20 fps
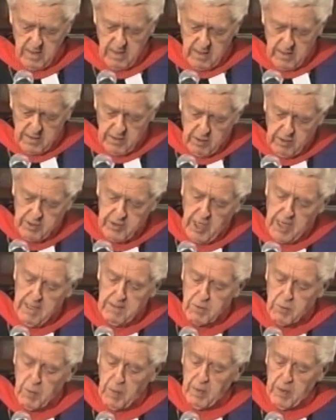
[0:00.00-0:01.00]
There are
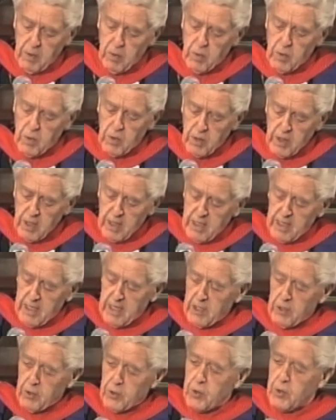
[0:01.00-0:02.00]
times when we all
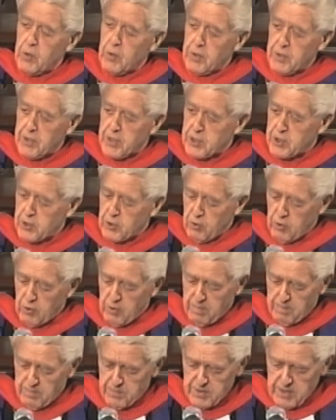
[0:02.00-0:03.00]
endure the
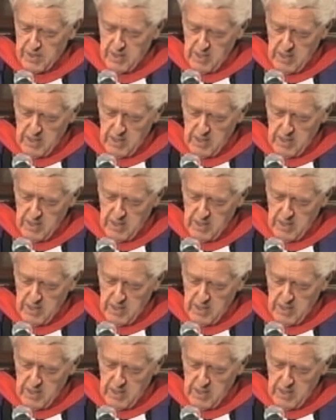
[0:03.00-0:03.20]
storms